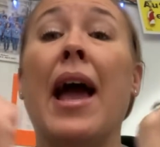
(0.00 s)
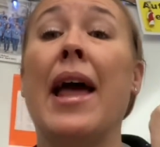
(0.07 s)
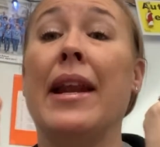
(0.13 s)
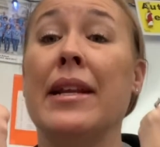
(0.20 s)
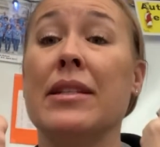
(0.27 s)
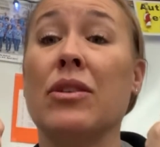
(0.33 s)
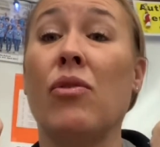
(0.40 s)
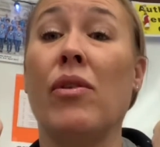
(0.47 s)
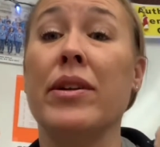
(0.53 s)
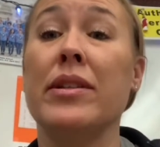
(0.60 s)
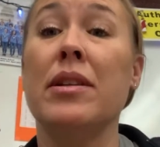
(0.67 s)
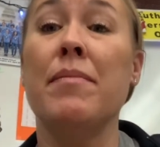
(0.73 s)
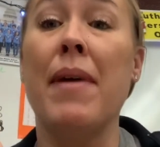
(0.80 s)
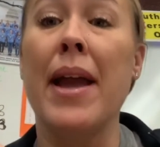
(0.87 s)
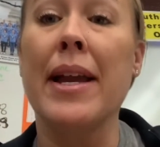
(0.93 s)
and it's going to
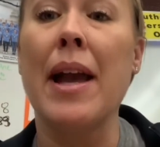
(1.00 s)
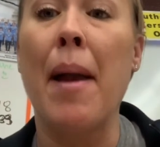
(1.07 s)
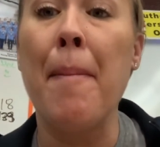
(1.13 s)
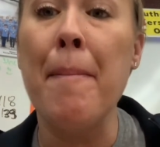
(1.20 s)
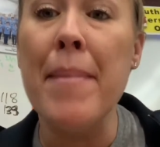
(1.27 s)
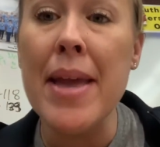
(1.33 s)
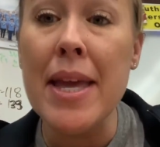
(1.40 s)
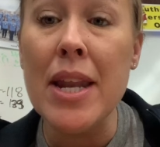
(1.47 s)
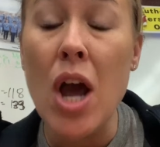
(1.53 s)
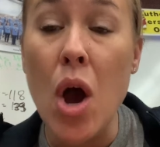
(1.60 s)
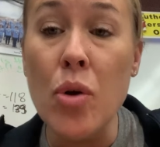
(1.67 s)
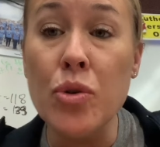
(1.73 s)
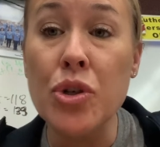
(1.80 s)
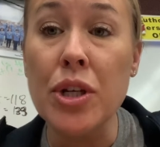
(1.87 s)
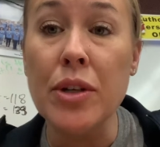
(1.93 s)
make a
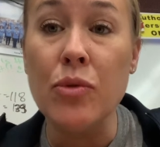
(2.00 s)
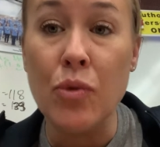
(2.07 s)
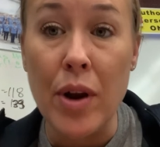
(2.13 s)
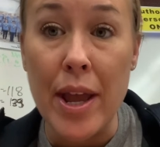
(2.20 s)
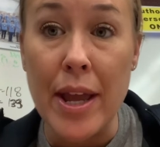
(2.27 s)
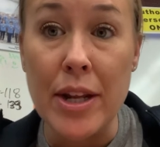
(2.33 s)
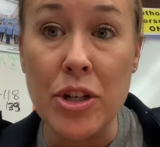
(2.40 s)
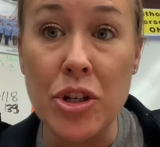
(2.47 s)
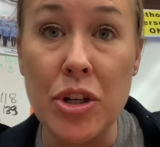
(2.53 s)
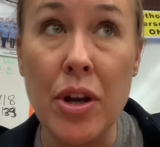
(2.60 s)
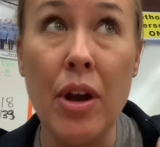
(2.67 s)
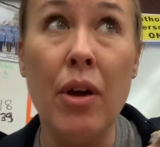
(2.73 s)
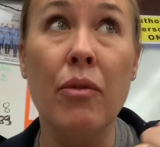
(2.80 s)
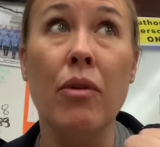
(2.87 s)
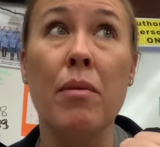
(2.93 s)
mid-ocean ridge.
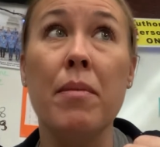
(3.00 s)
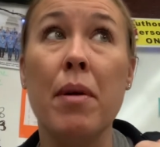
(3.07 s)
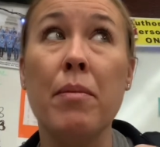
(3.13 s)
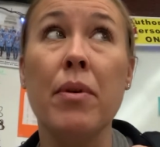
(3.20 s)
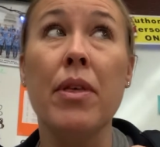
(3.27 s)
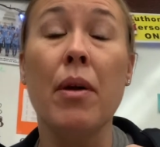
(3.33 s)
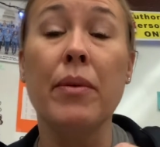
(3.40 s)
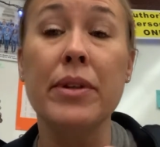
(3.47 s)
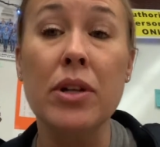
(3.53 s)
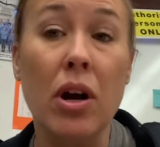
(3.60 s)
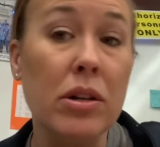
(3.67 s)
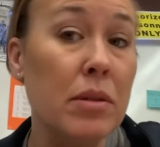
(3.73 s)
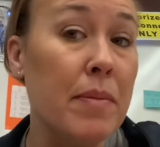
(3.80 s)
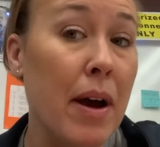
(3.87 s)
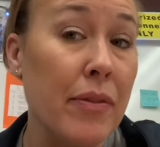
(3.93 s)
Remember that we talked
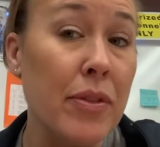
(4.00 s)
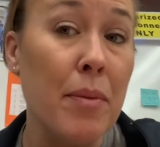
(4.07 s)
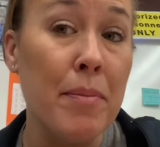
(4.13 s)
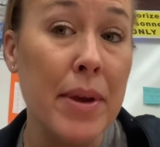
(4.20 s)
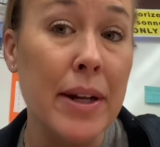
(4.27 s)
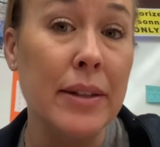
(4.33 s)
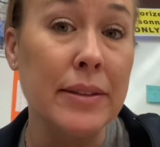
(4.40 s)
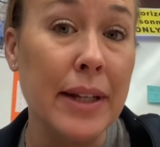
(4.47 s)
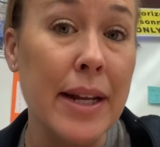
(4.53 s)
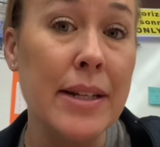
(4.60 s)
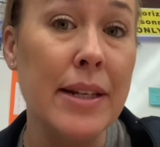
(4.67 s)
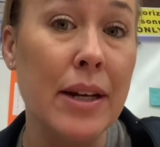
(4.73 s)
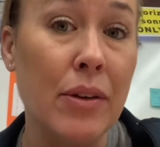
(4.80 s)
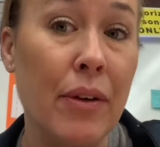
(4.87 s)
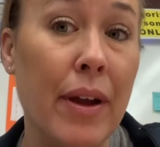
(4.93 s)
about the
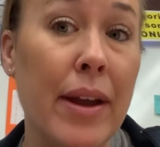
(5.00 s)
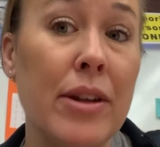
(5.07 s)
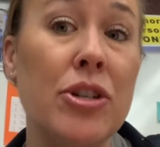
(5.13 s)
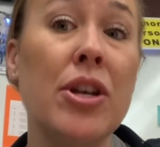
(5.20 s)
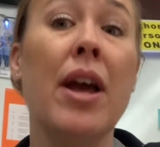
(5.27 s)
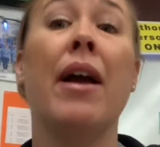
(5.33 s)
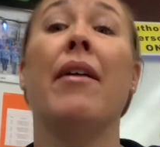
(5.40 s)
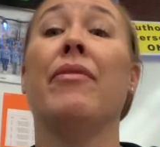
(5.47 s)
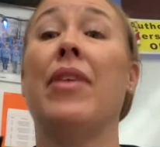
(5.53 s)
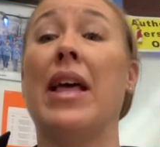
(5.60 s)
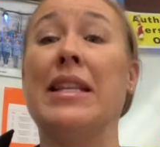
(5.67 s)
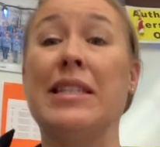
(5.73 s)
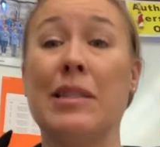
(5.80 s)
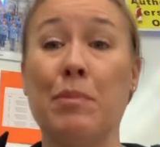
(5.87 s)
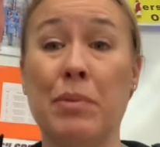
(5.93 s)
Mid-Atlantic Ridge
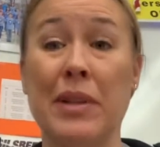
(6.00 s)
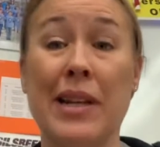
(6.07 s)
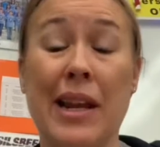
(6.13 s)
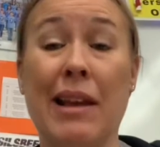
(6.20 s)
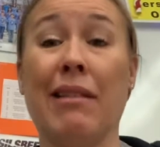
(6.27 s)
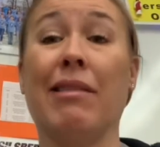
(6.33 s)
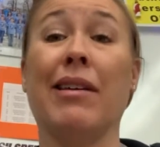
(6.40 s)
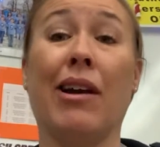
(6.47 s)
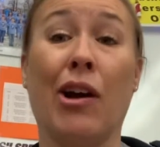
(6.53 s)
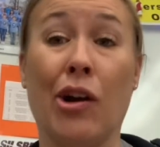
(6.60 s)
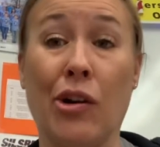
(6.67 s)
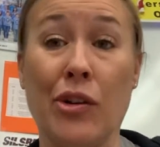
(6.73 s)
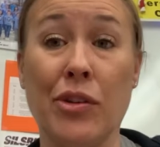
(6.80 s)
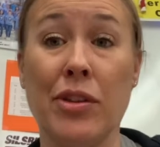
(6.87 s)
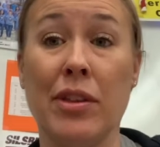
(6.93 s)
that's splitting the
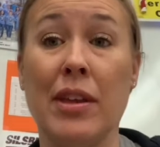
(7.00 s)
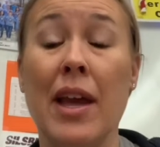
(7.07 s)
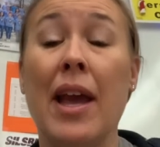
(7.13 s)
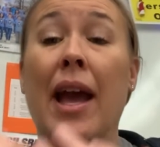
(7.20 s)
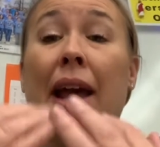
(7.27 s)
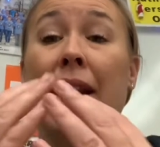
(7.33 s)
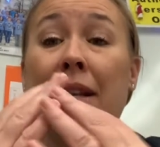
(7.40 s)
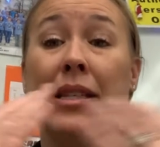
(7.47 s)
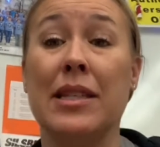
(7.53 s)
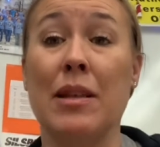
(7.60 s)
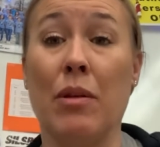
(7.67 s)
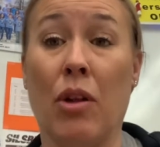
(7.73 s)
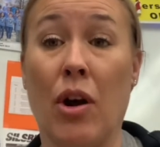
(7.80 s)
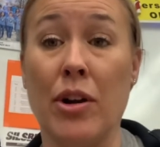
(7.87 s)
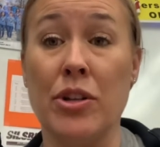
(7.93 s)
earth, and it's the
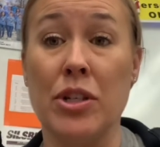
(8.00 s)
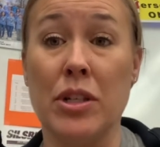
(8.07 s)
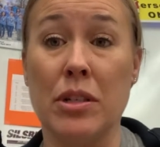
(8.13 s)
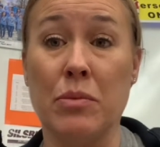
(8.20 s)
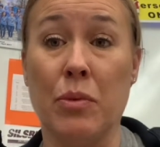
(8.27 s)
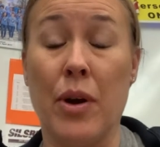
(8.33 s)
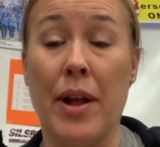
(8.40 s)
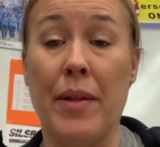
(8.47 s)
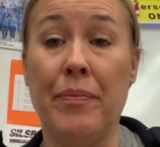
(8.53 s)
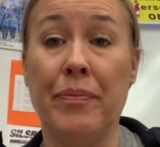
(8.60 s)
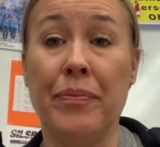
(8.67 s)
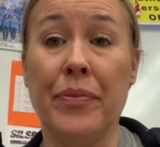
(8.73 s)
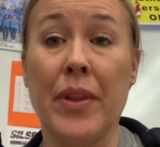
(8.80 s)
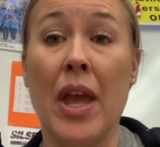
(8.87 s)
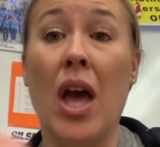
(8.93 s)
largest one.
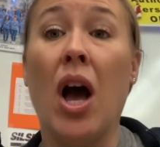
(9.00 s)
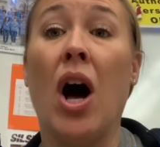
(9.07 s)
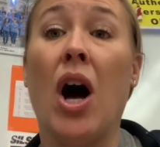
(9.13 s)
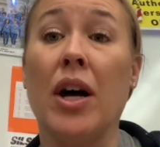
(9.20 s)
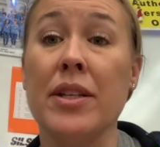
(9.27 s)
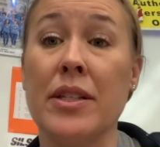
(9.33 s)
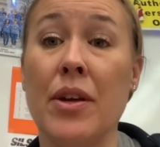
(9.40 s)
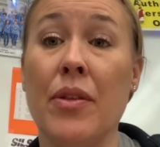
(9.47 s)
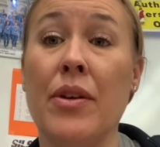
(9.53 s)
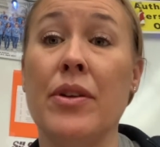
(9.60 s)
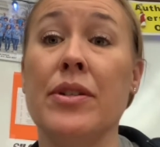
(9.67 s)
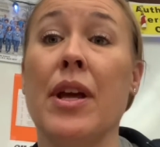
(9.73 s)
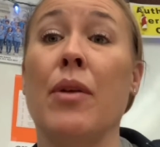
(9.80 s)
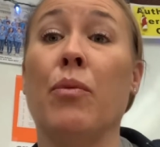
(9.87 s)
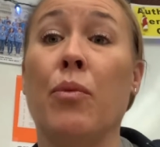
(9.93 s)
Also, there's
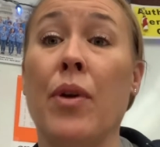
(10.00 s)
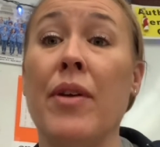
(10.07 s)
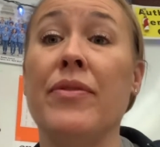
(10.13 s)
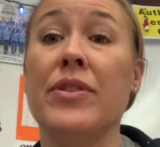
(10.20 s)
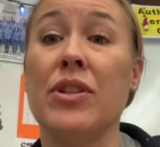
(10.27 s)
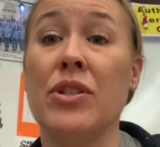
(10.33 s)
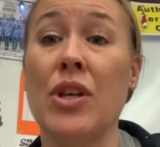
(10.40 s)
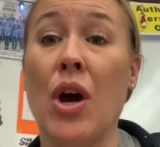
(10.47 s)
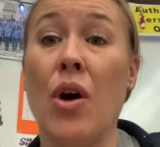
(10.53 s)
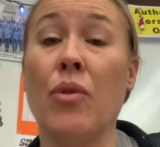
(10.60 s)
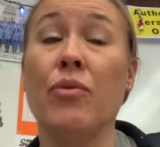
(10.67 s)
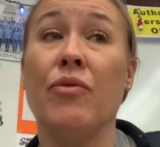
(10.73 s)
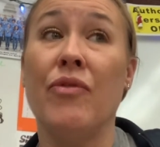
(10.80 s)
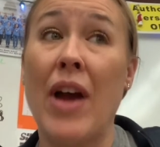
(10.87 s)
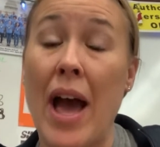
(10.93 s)
a rift zone
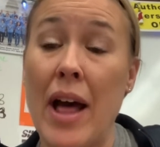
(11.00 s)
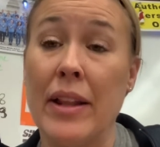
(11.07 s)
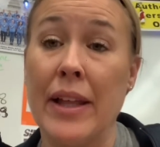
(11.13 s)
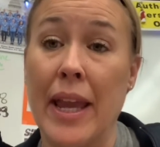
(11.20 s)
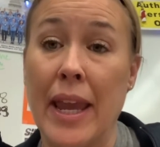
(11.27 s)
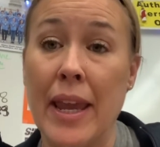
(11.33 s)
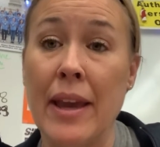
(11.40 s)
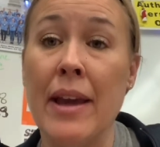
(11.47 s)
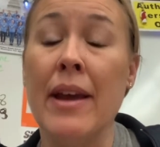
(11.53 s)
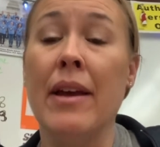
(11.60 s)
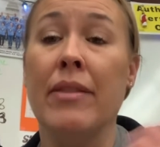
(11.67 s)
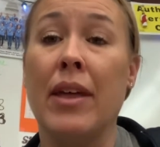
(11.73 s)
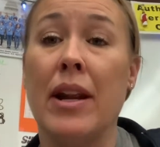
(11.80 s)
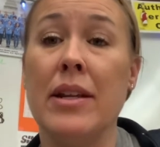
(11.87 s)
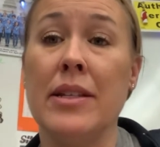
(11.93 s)
valley
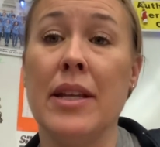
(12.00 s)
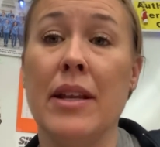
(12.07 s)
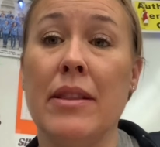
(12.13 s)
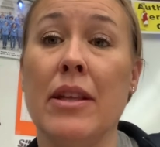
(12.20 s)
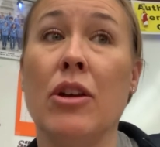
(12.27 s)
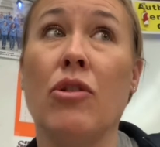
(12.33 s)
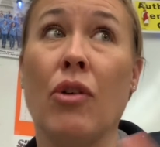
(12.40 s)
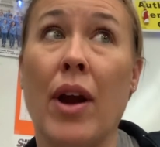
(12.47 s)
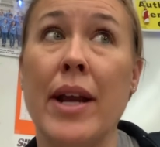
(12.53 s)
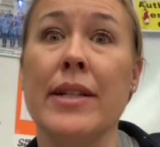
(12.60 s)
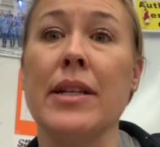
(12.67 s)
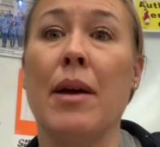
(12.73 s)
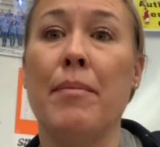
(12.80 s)
that is the Great